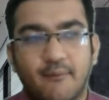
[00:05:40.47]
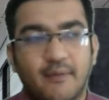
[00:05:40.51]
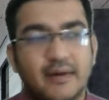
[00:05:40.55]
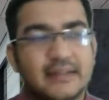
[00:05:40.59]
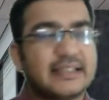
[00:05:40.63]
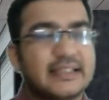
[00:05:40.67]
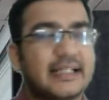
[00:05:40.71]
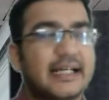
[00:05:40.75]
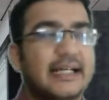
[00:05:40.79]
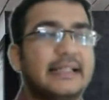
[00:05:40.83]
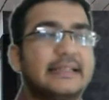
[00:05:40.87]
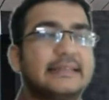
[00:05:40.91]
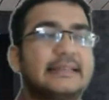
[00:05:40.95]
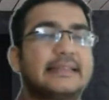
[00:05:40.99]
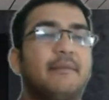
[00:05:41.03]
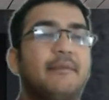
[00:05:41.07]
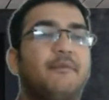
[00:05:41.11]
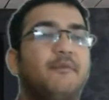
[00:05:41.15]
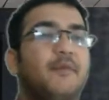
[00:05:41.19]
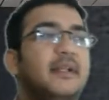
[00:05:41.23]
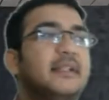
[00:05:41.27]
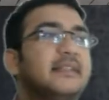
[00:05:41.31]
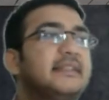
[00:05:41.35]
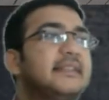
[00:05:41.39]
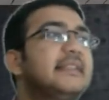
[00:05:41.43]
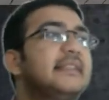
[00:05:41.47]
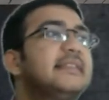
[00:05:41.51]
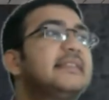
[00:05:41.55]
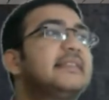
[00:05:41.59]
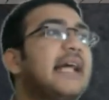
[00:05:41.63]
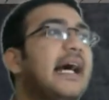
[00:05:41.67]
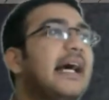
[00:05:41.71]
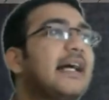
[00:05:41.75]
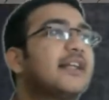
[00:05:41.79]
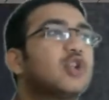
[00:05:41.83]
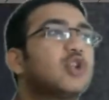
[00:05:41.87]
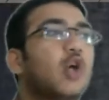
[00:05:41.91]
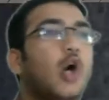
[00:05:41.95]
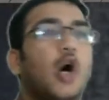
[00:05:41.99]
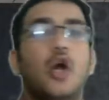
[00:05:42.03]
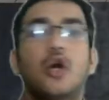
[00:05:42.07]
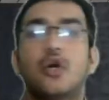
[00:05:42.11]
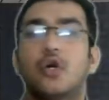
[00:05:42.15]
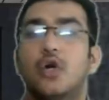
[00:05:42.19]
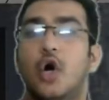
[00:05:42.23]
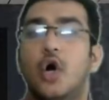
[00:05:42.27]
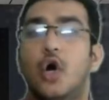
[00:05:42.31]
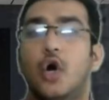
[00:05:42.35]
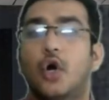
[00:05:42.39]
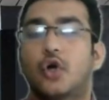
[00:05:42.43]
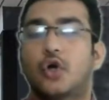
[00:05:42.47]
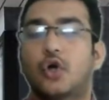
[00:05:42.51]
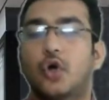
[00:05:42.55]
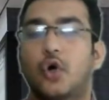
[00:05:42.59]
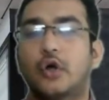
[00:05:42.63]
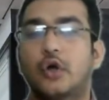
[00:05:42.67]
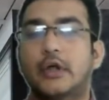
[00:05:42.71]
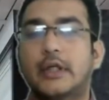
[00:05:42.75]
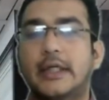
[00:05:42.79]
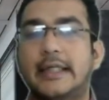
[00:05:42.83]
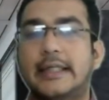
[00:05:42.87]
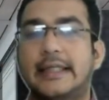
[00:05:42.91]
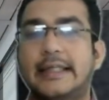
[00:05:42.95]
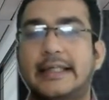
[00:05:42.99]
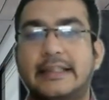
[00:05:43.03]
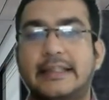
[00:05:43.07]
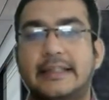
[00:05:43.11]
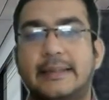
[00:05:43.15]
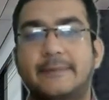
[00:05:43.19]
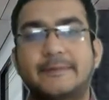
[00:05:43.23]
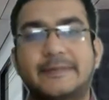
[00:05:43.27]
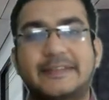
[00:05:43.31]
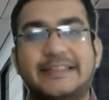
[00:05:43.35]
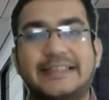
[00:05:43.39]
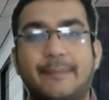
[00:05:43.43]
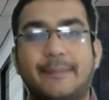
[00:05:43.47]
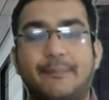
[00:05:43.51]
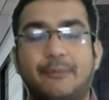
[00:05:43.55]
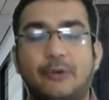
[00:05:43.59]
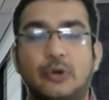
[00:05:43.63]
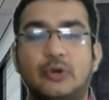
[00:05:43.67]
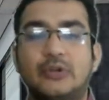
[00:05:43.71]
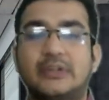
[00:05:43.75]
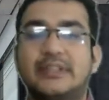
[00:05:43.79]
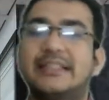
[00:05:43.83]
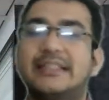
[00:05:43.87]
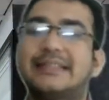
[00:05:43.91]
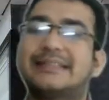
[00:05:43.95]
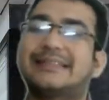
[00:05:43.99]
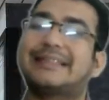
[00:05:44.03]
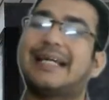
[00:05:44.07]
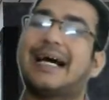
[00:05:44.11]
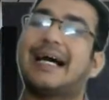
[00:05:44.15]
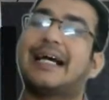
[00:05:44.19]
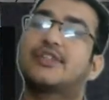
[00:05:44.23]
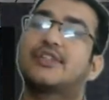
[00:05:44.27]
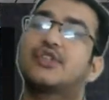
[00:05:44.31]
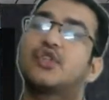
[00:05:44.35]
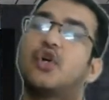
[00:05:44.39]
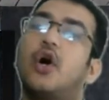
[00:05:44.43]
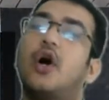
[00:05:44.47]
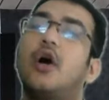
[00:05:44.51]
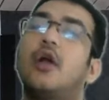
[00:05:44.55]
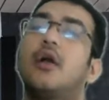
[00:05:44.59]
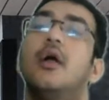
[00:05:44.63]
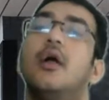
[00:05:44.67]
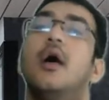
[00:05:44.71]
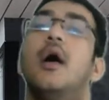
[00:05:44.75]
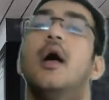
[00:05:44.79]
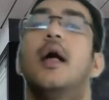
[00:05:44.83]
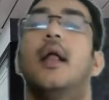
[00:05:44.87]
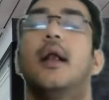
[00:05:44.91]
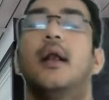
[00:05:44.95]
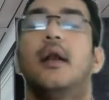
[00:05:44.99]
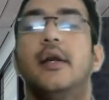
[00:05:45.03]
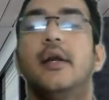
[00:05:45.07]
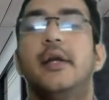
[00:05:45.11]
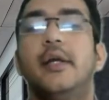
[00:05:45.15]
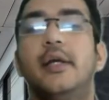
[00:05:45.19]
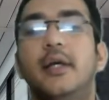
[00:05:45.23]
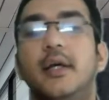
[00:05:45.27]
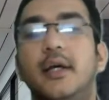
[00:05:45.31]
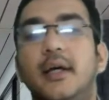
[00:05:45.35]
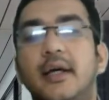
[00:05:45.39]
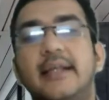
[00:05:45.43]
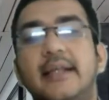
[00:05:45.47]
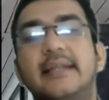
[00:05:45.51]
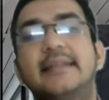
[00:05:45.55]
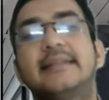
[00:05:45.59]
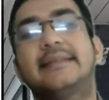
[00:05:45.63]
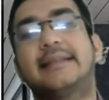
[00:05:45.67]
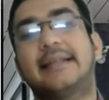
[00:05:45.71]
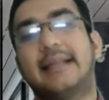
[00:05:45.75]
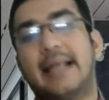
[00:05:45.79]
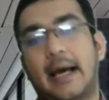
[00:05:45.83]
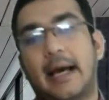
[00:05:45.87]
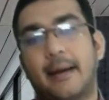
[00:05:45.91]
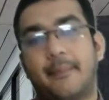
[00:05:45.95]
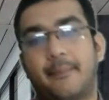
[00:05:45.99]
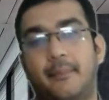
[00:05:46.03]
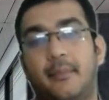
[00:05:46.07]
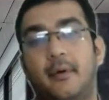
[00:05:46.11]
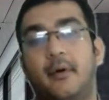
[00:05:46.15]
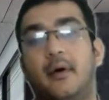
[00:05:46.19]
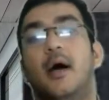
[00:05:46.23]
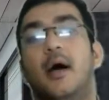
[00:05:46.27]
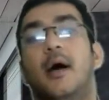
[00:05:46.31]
Once again, step 1 says tax on total income. Step 2 says tax on nearest slab